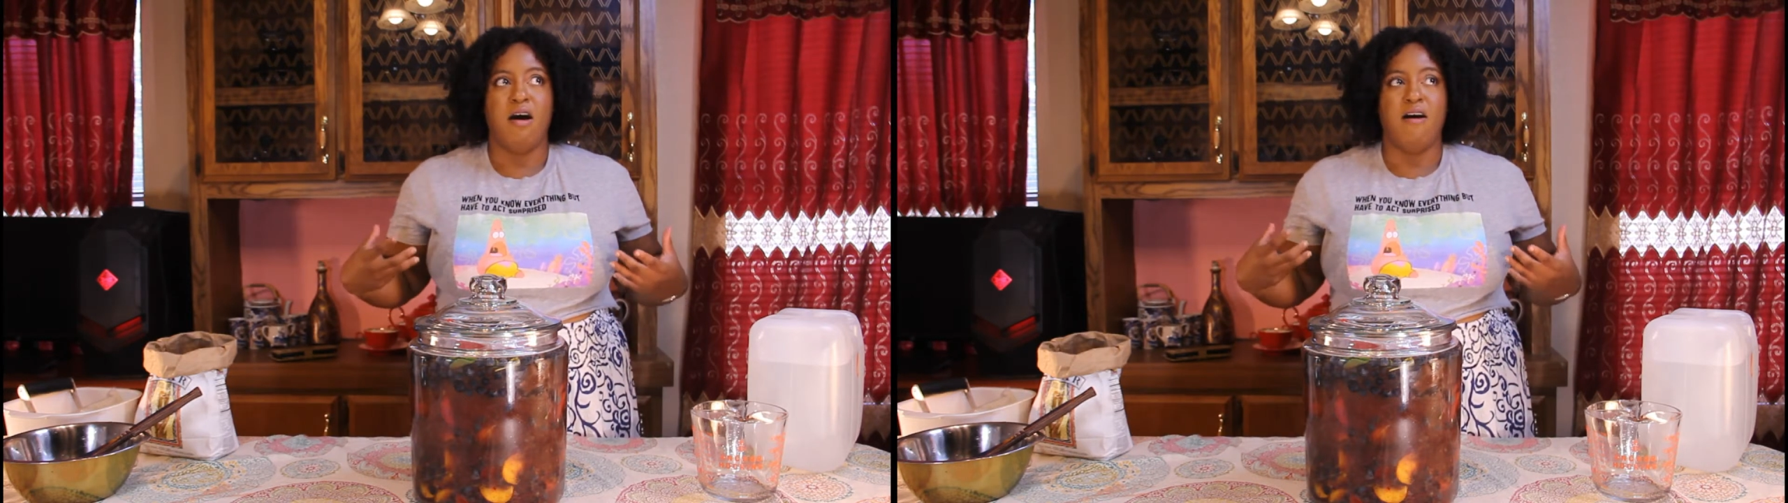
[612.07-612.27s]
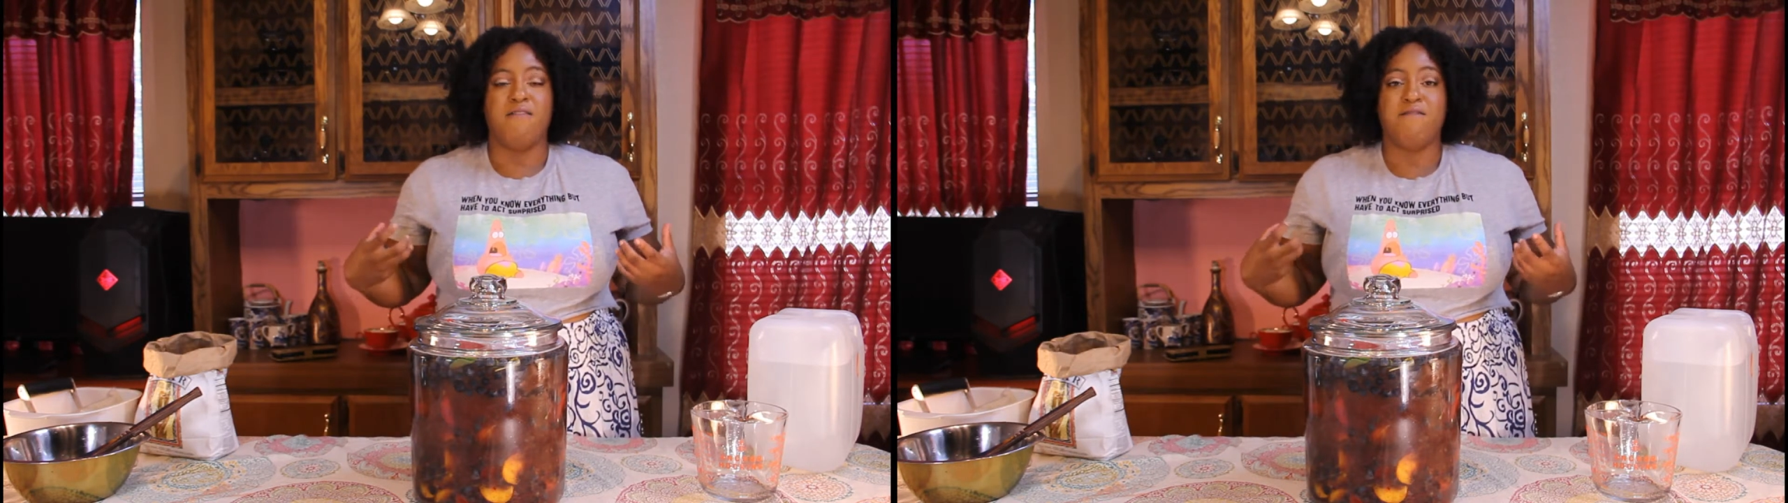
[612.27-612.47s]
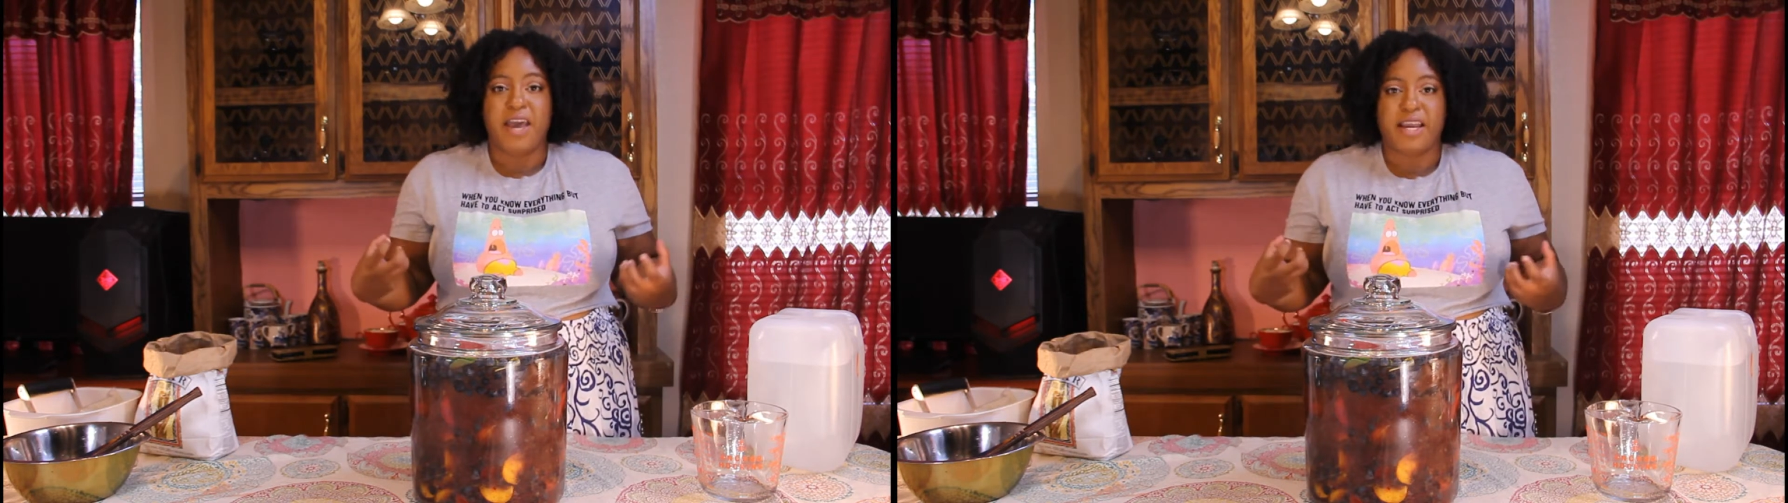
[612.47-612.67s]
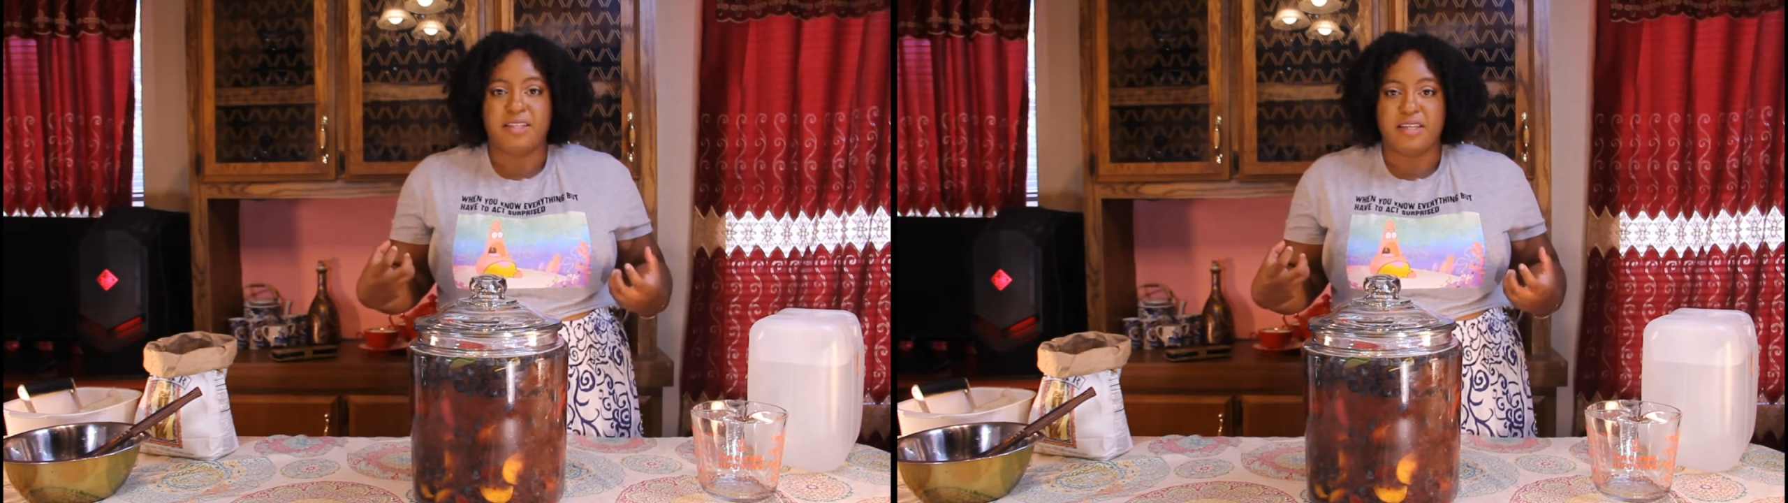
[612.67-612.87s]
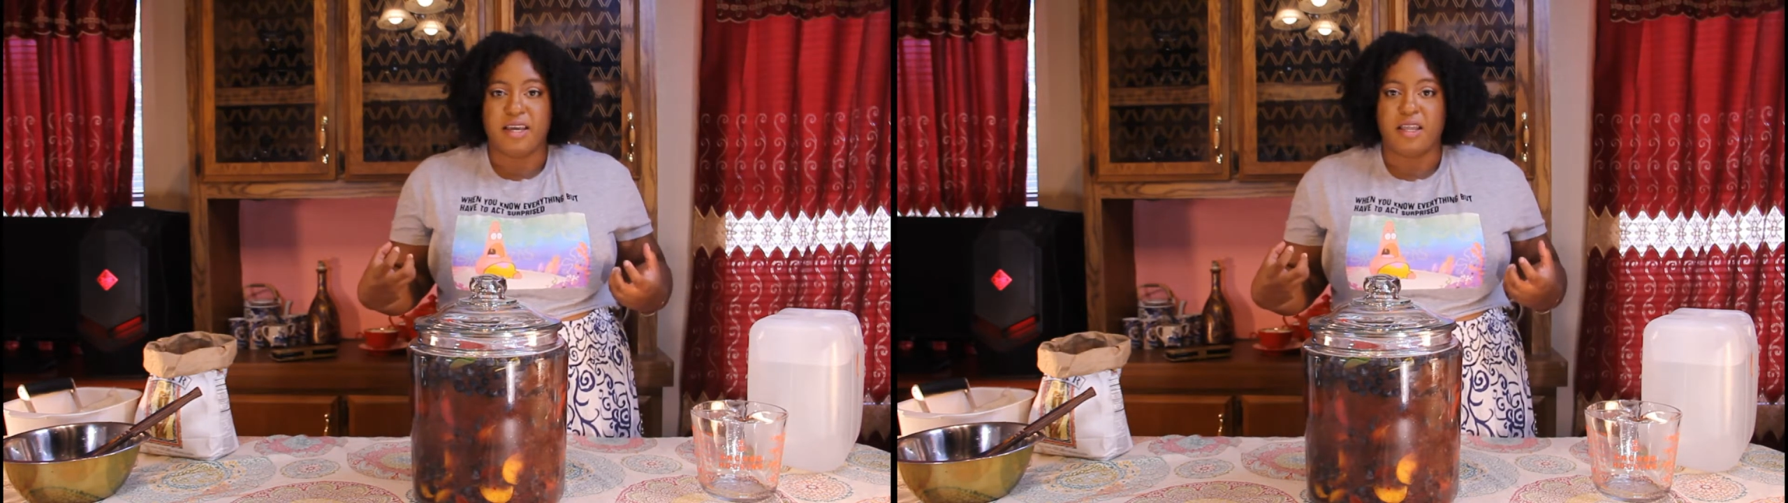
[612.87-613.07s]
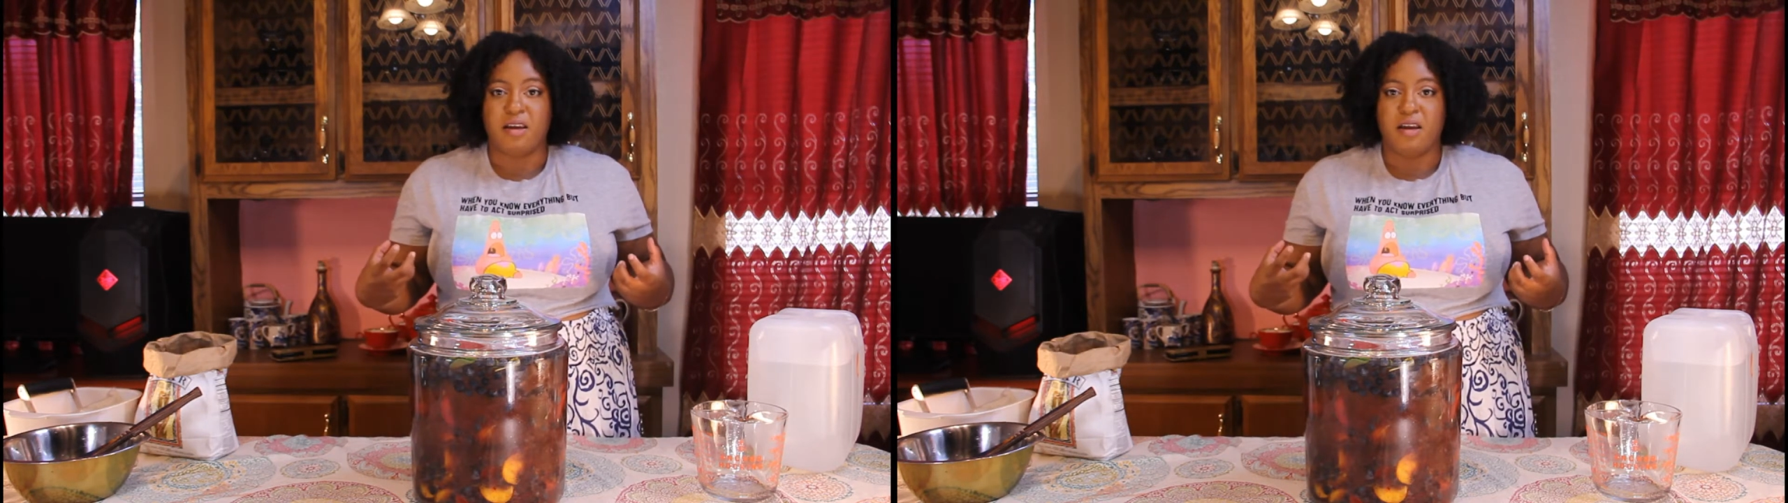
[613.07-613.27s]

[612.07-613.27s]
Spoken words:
affected